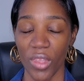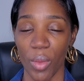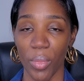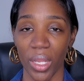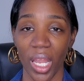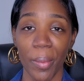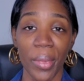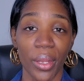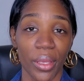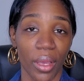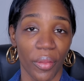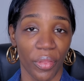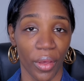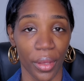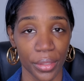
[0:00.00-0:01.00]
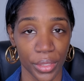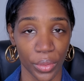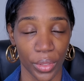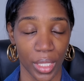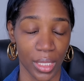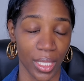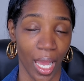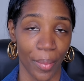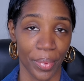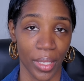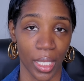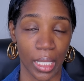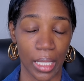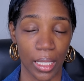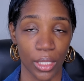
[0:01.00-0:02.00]
But let me know your thoughts on this
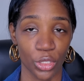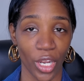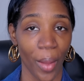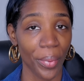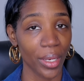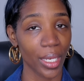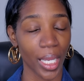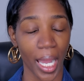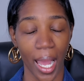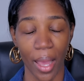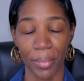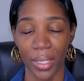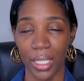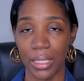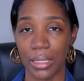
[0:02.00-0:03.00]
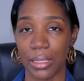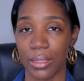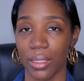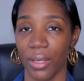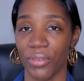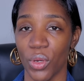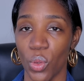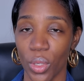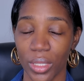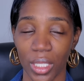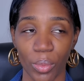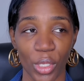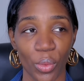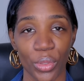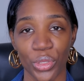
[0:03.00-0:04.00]
topic. Drop it in the comments. Of course,
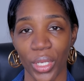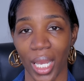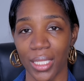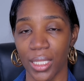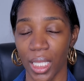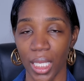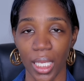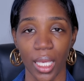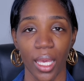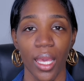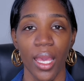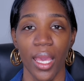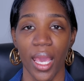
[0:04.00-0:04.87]
let me know what you guys think.